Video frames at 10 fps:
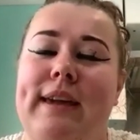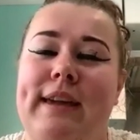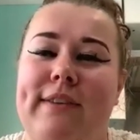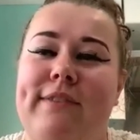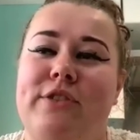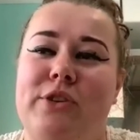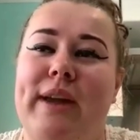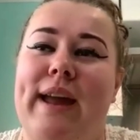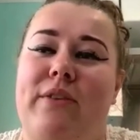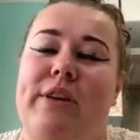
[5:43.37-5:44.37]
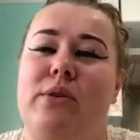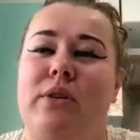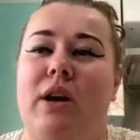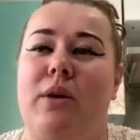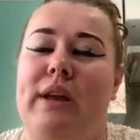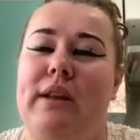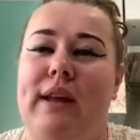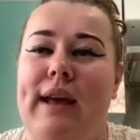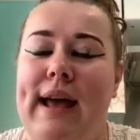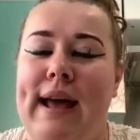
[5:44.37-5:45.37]
if you carry on
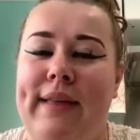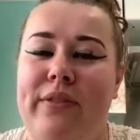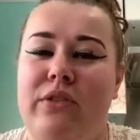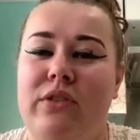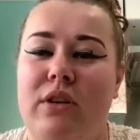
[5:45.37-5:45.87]
going and